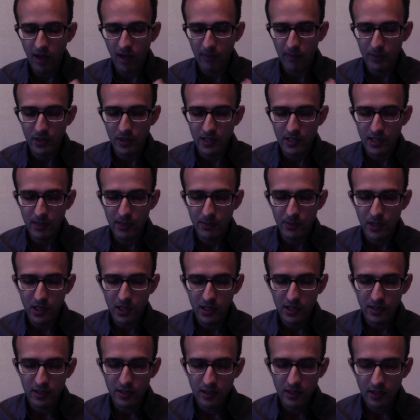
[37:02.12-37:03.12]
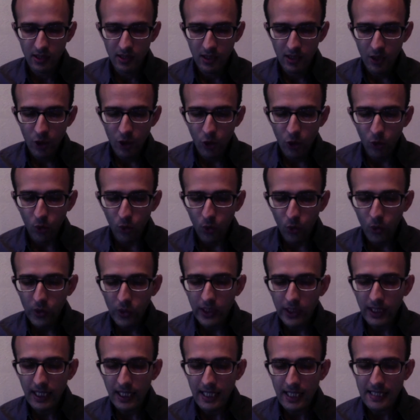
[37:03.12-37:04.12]
apperception
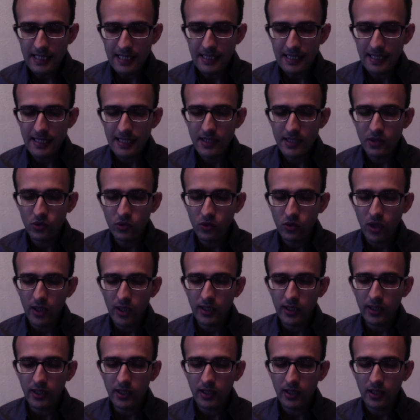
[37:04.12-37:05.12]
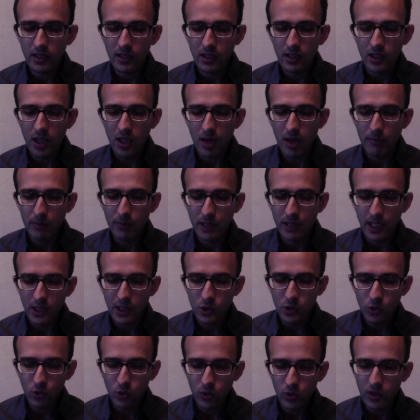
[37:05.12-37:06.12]
organizes a strong
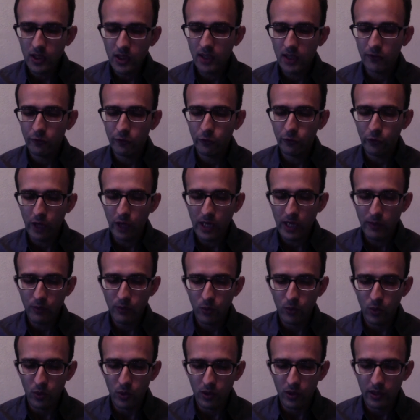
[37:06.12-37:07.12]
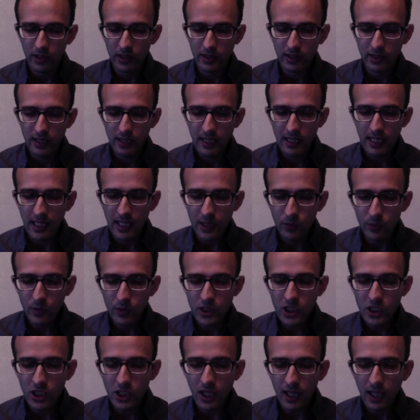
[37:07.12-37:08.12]
combinatorial framework in
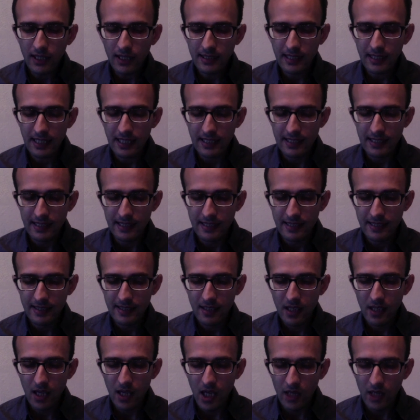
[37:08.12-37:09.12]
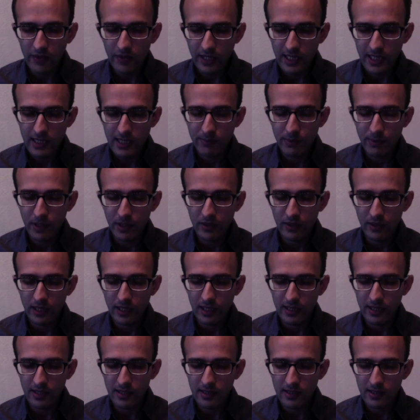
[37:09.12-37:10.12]
which contents of
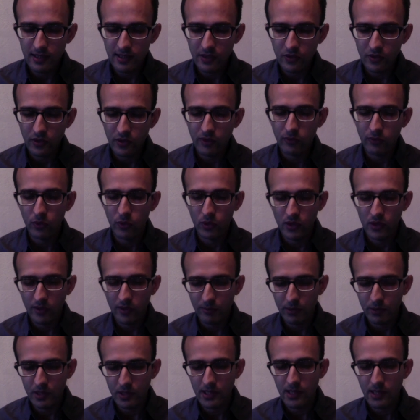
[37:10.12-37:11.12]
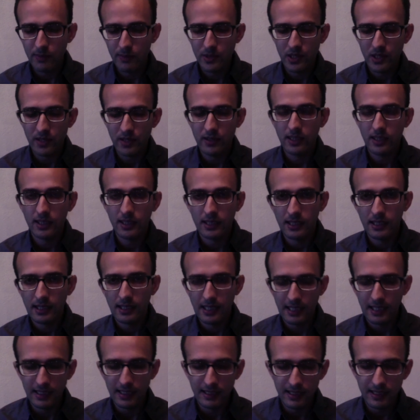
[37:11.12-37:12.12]
experience, the threefold of perception,
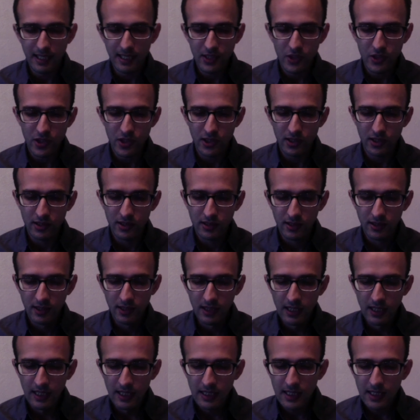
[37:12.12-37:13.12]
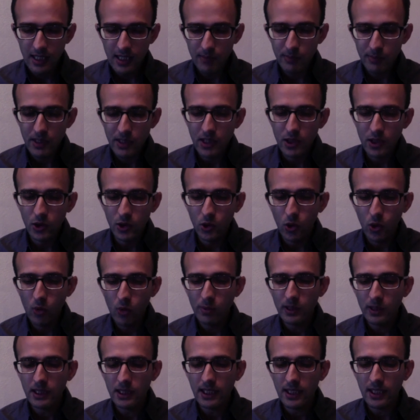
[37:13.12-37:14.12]
thinking, and intention, can be
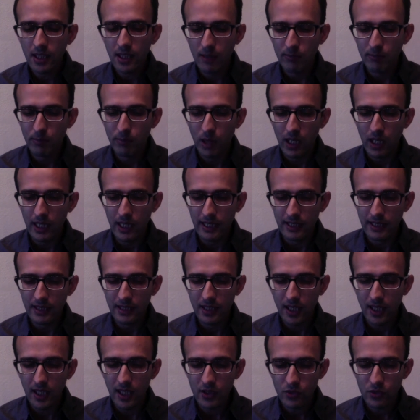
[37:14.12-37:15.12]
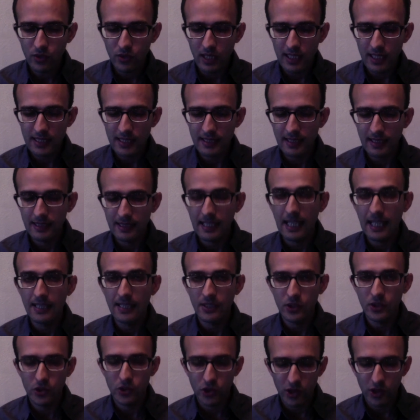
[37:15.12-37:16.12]
globally combined, contrasted,
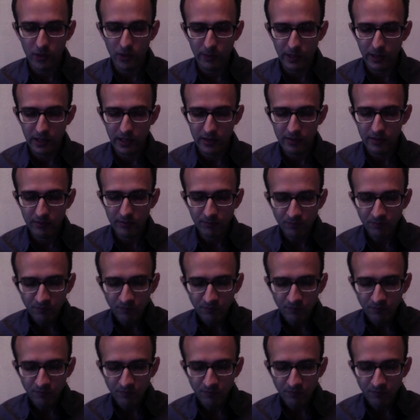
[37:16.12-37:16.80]
and determined.